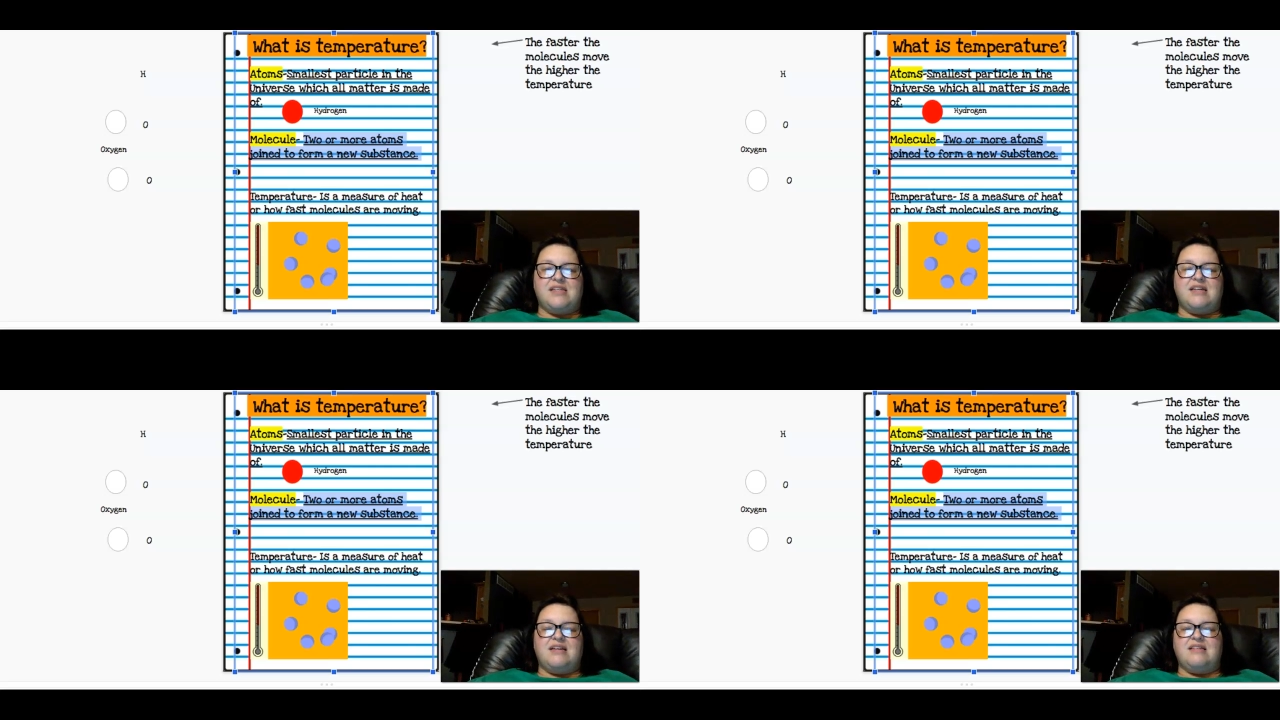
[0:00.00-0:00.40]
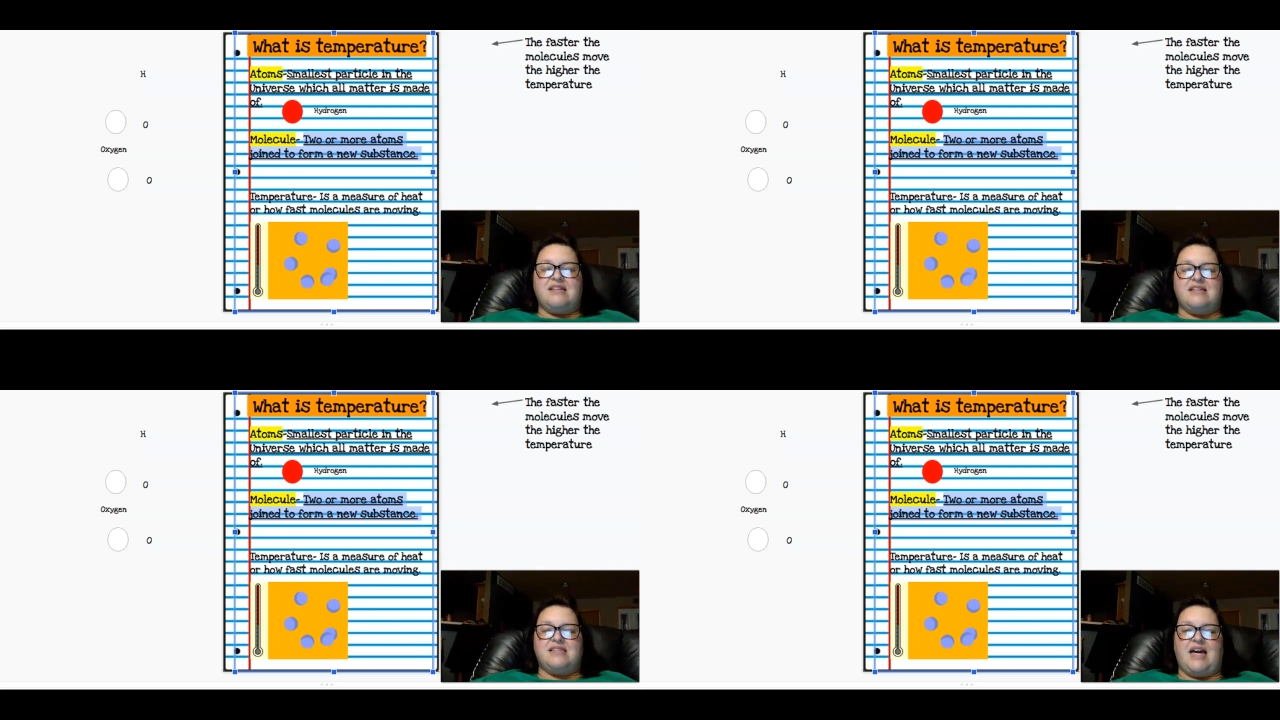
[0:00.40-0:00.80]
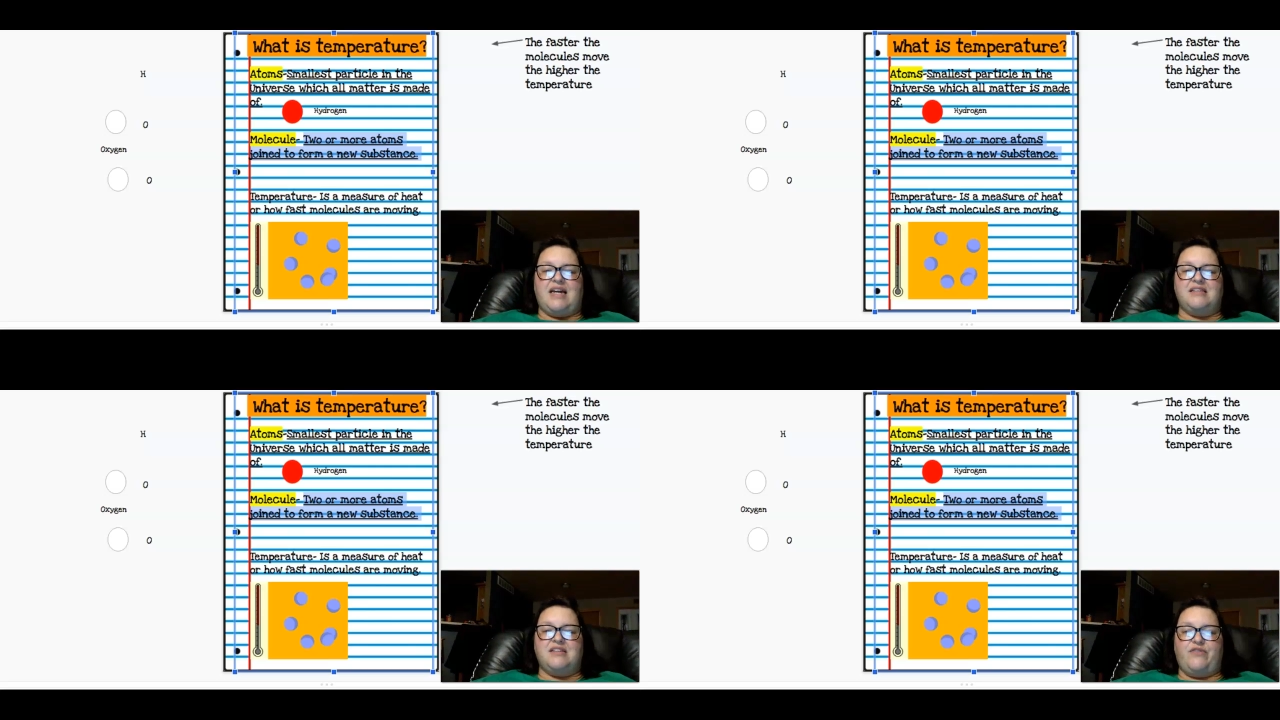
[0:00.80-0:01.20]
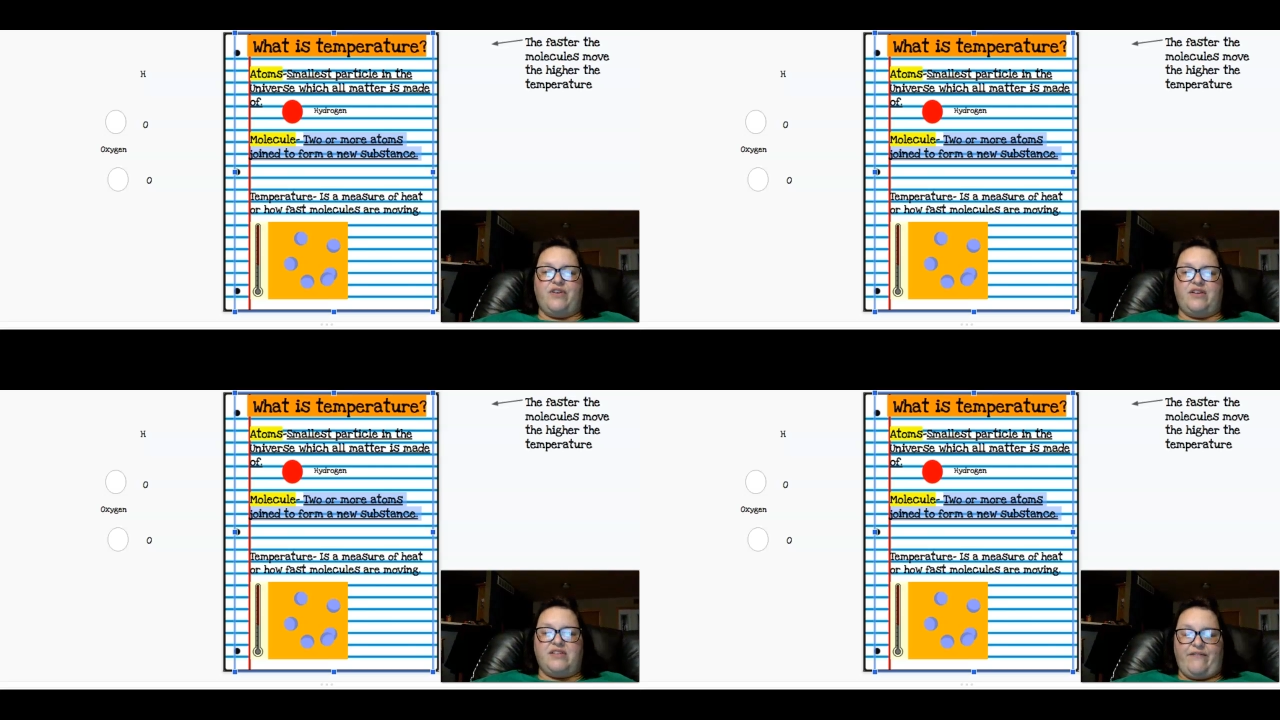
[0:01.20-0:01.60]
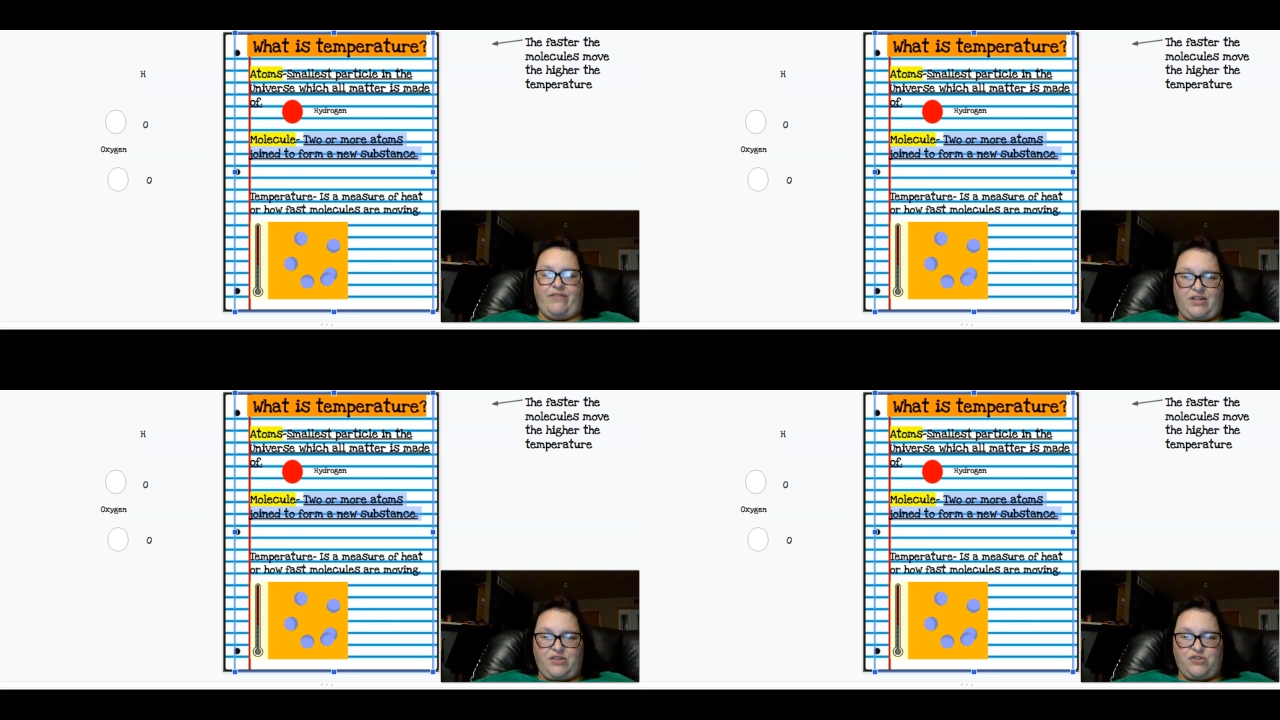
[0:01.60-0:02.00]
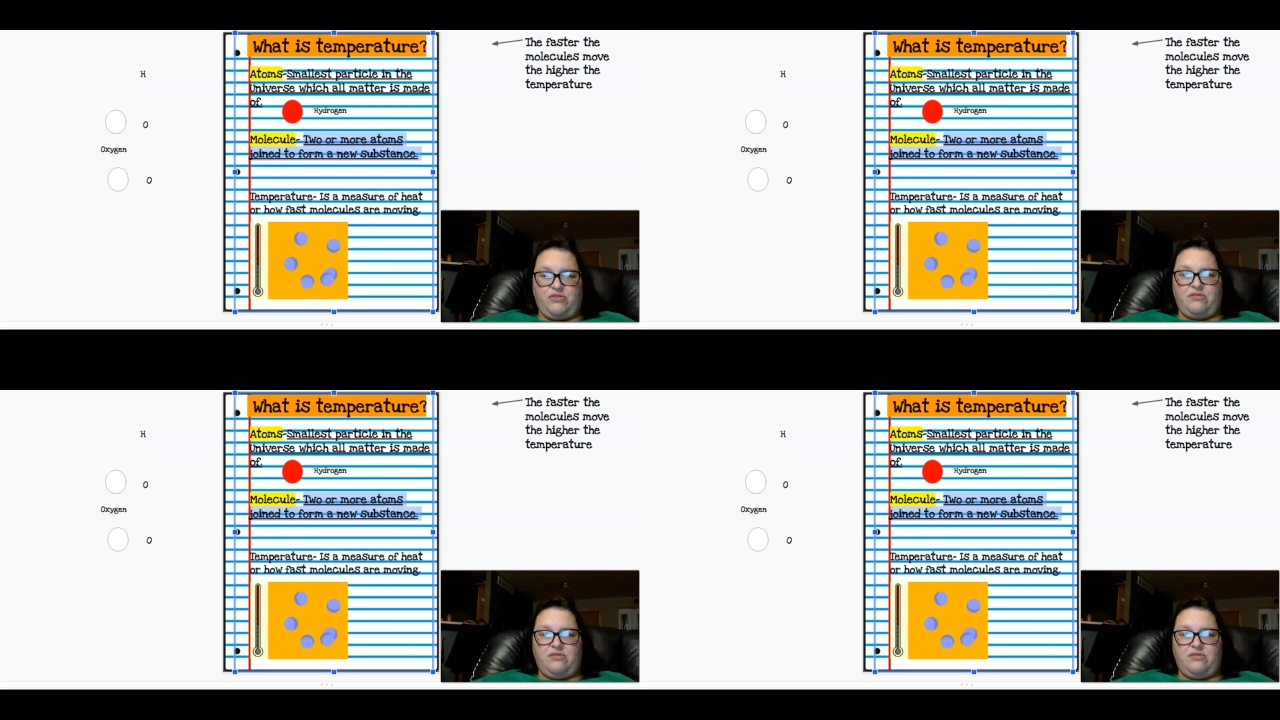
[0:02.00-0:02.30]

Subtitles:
the scientific definition.